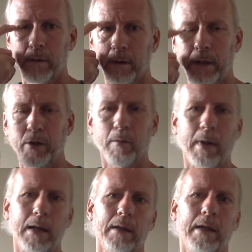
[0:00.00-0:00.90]
heal
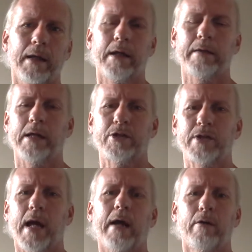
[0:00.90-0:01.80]
my leg that's
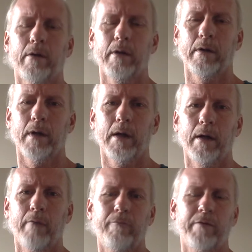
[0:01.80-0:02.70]
shattered
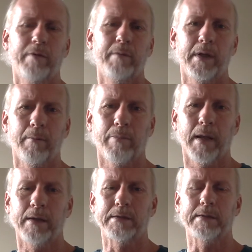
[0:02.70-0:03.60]
in 50 million
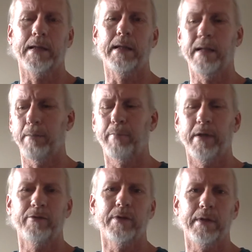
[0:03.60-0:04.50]
places. They need
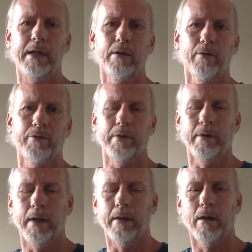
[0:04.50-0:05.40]
pins and needles and
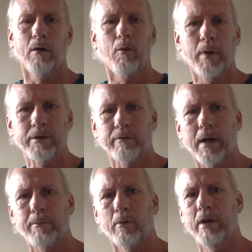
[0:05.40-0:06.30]
a whole bunch of
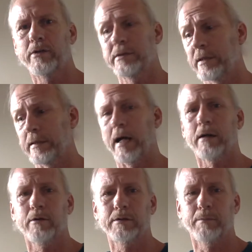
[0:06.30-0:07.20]
operations and
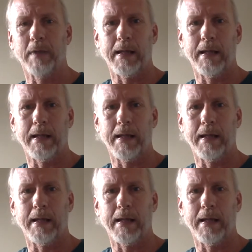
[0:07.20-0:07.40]
doctors and